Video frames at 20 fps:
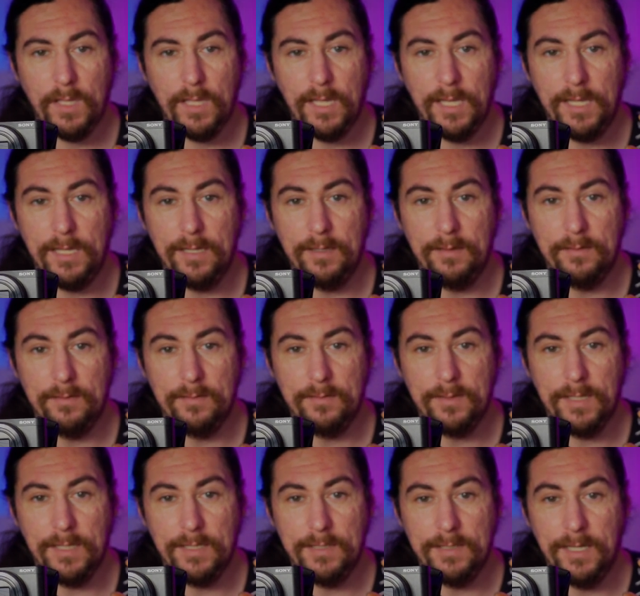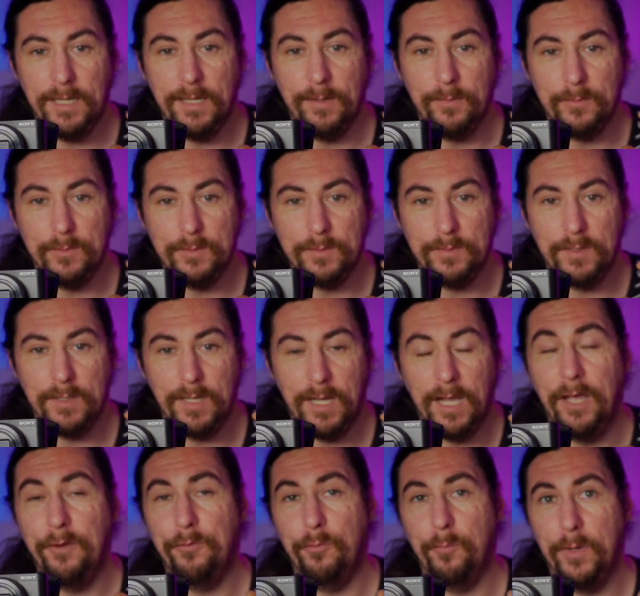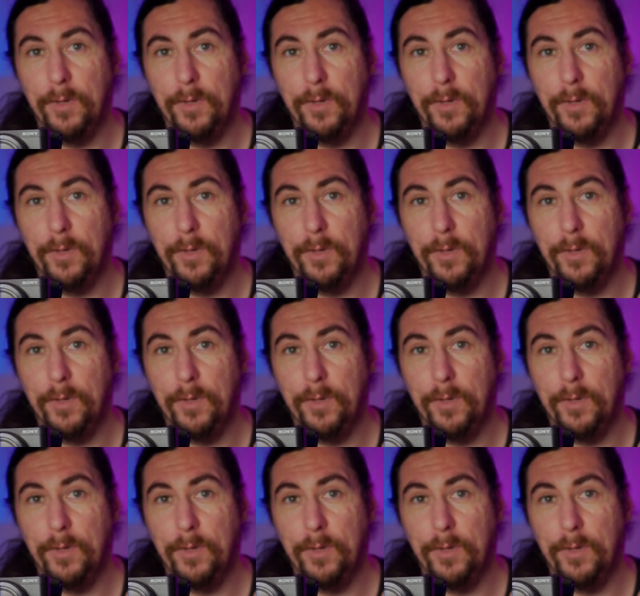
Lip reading: yeah, it was $100,